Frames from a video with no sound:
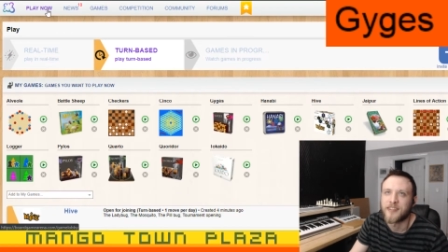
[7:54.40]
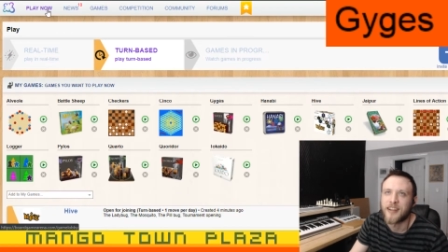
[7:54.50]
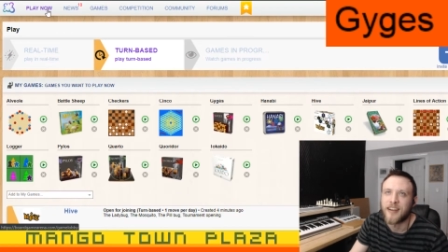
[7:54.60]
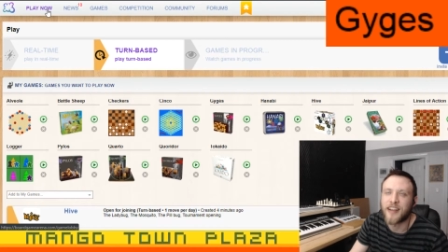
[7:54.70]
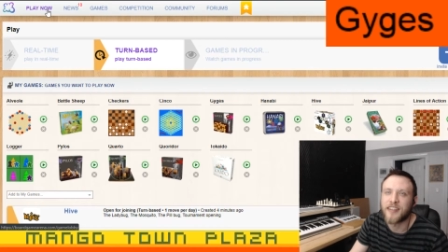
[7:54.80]

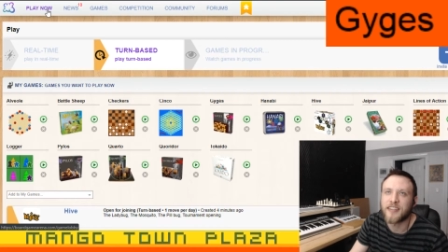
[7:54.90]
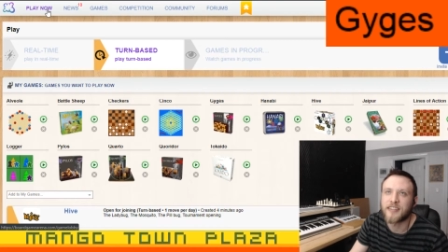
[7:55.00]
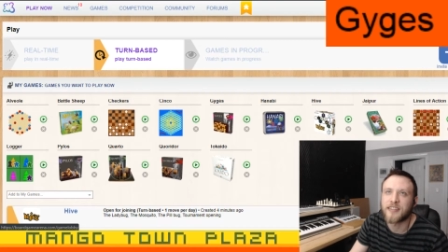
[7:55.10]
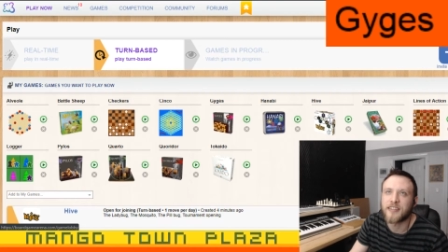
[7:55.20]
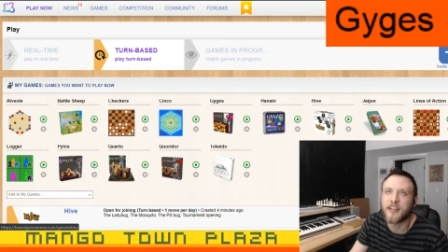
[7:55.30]
I
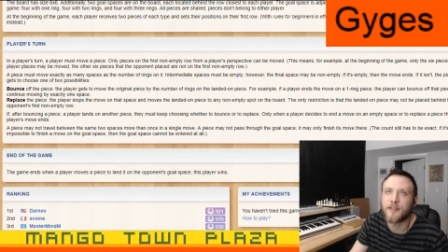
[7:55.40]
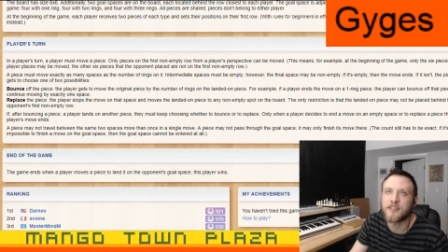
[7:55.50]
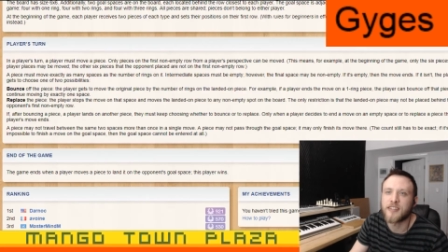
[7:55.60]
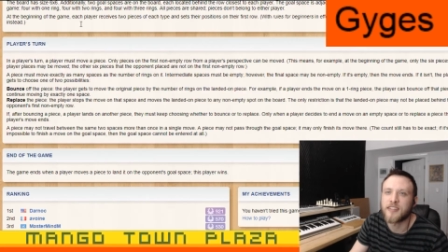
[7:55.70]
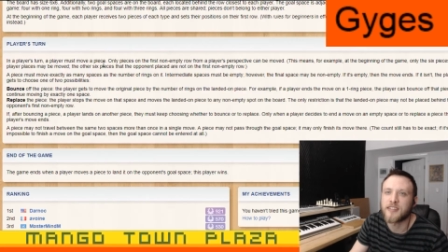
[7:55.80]
think the
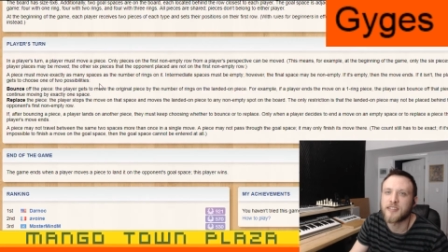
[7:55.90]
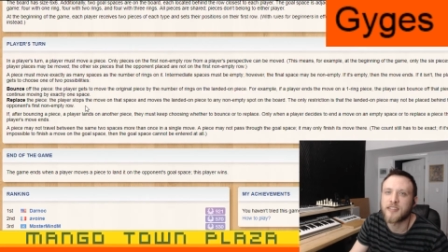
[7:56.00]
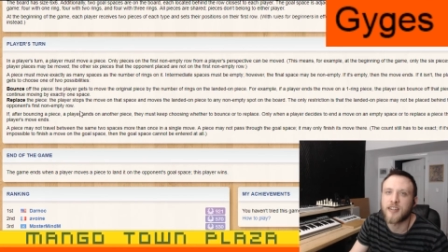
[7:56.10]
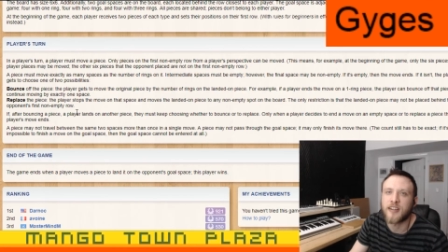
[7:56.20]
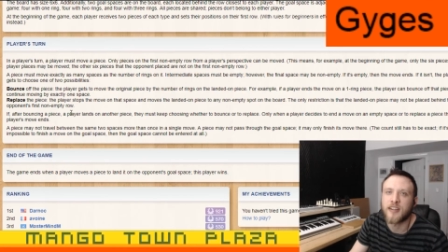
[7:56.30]
difference is
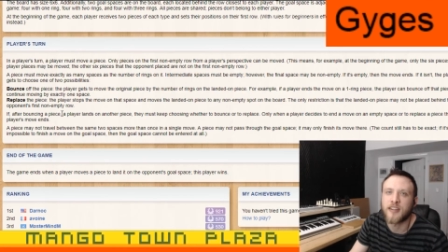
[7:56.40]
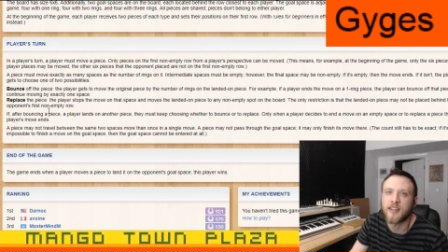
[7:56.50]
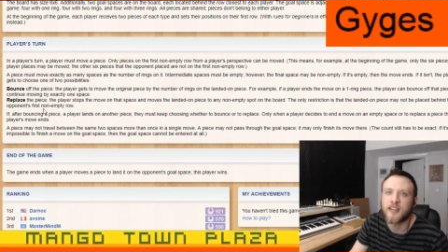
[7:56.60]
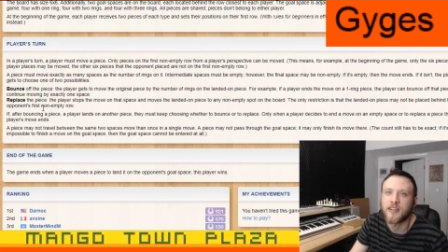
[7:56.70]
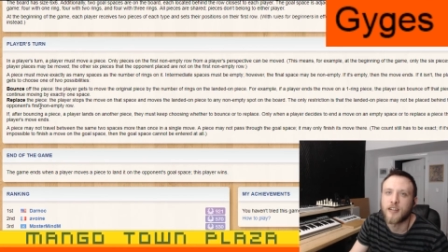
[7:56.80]

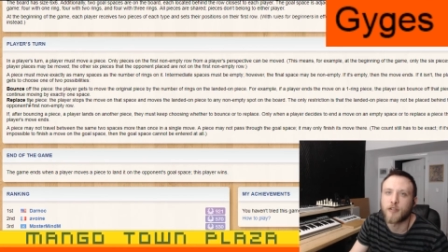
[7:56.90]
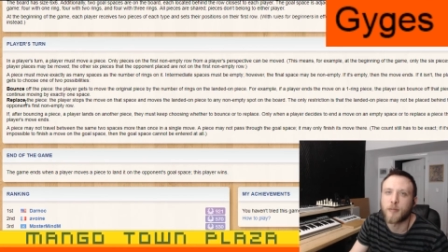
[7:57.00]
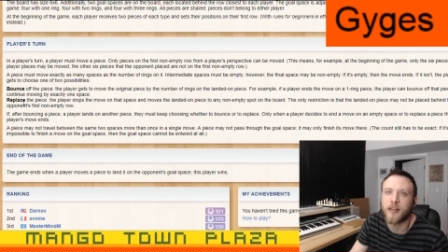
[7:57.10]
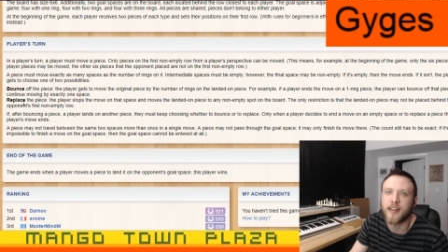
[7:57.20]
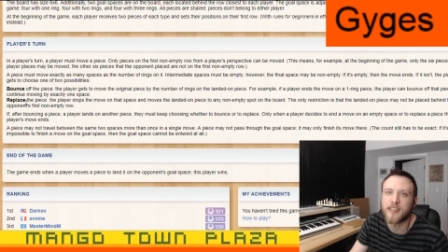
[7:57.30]

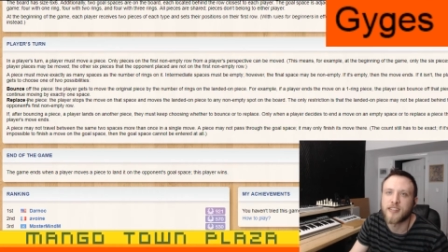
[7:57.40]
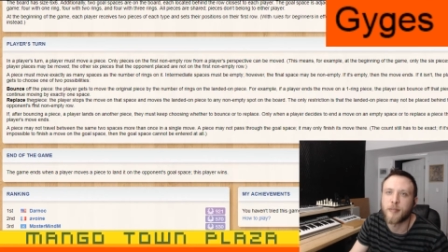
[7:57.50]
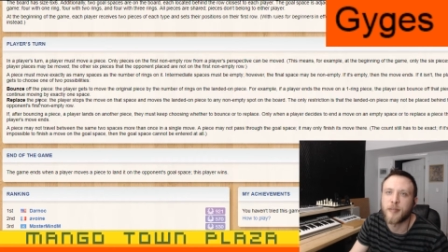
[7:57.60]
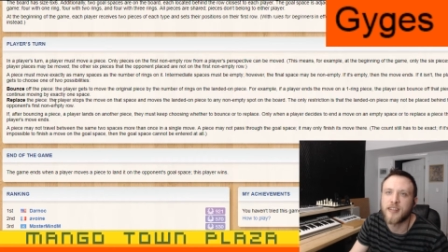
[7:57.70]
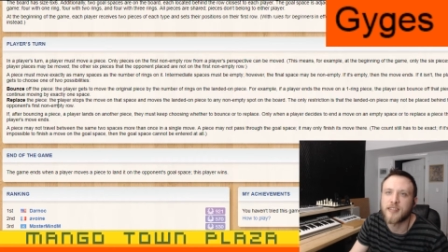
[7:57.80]
replace.
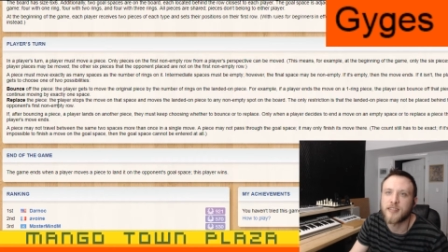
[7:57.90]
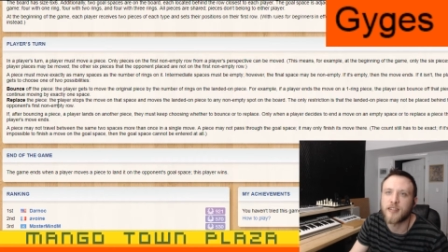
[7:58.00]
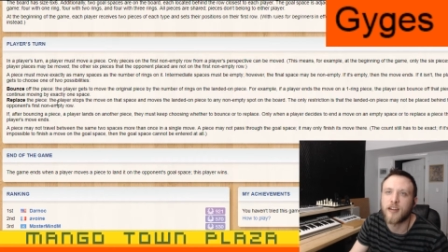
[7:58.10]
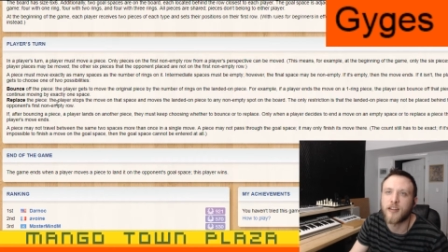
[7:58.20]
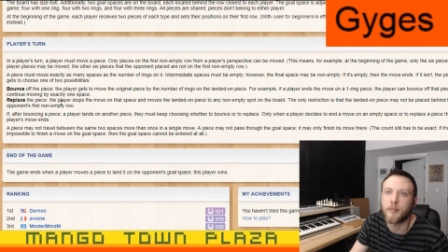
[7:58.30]

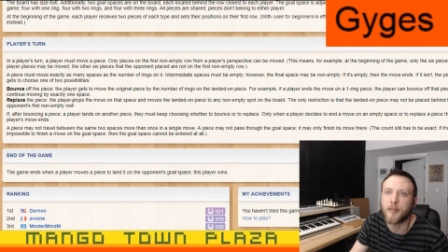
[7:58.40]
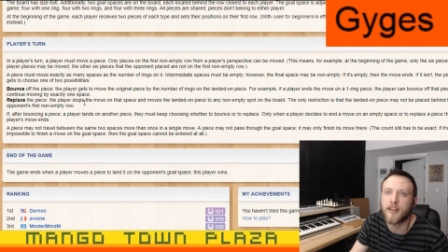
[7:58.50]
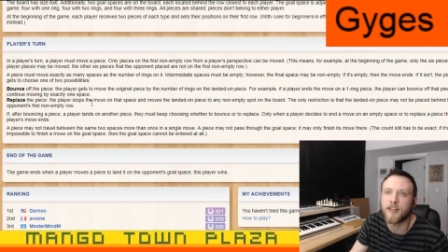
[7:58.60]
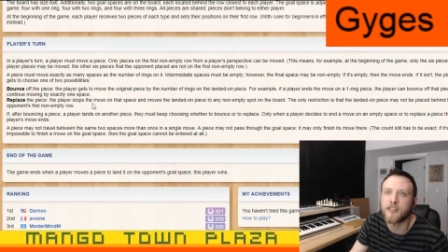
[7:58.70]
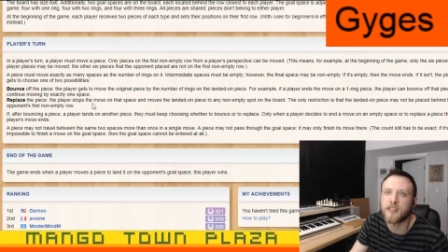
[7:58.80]
The
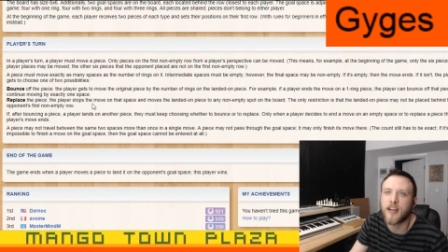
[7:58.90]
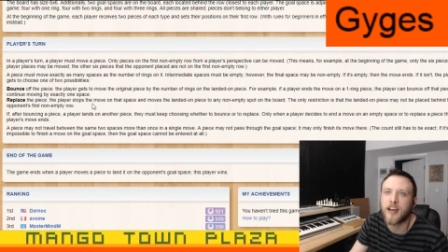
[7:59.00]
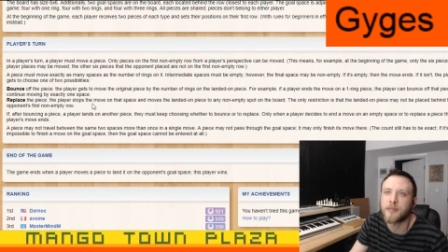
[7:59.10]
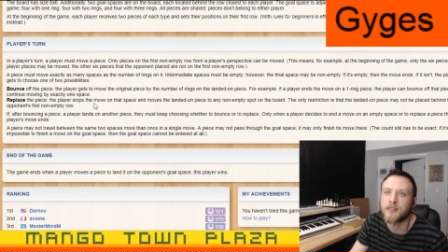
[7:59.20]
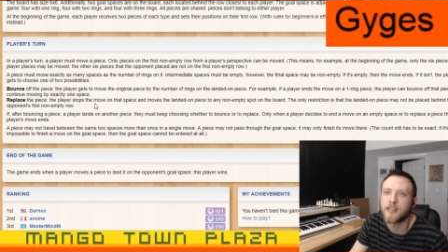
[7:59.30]
player
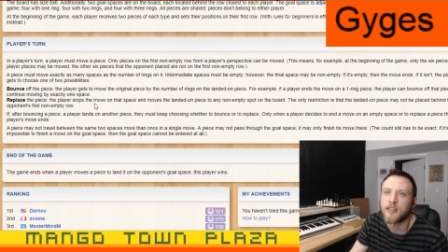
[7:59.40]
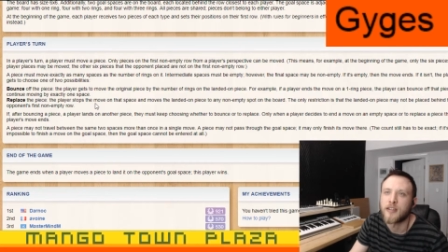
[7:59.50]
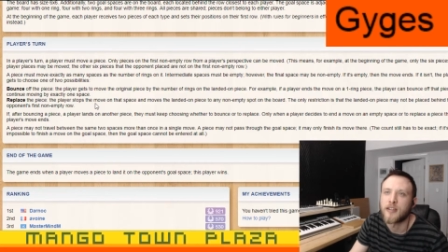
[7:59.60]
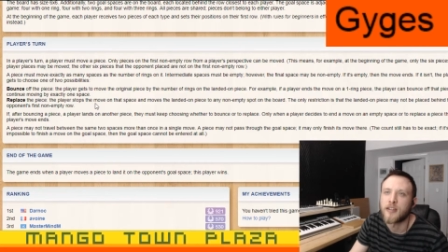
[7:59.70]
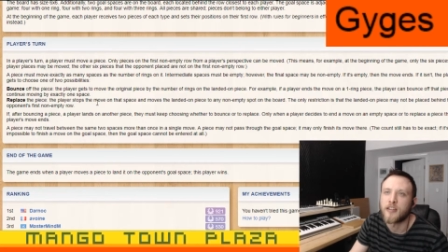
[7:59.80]
stops the